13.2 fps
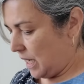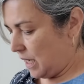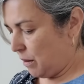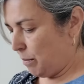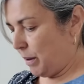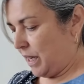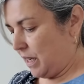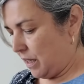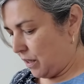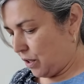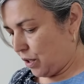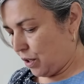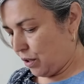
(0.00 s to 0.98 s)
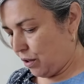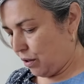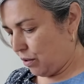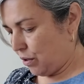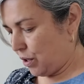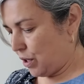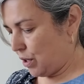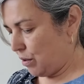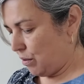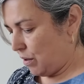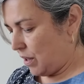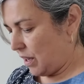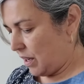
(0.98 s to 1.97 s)
little bit to go
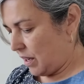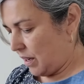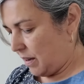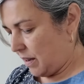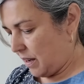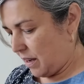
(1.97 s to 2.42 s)
to the